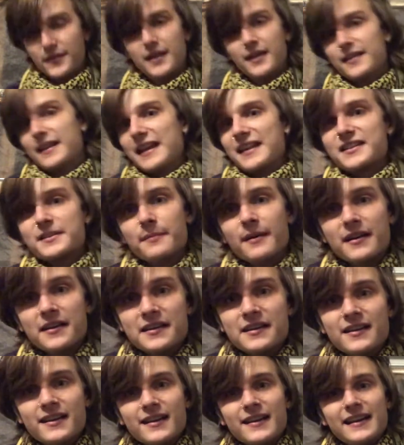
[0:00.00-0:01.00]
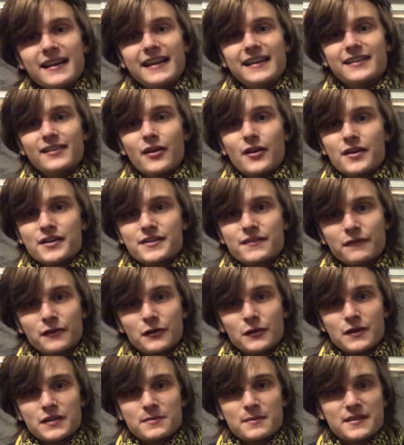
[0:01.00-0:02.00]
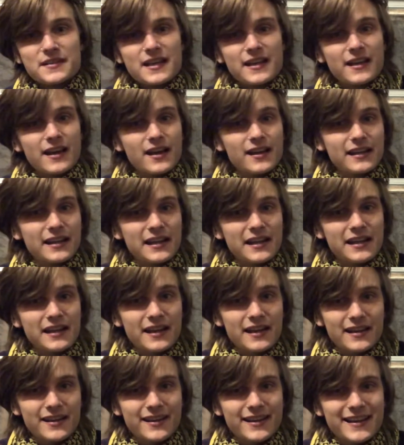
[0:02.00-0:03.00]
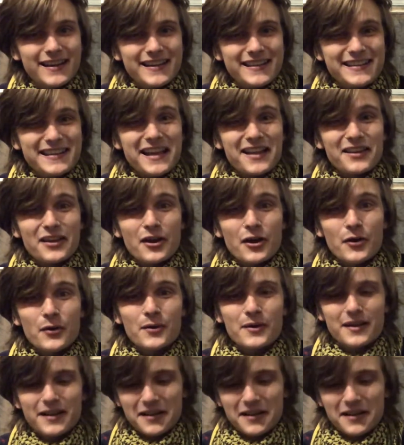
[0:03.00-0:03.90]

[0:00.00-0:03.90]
Thanks to my in-laws for Christmas, I got a yellow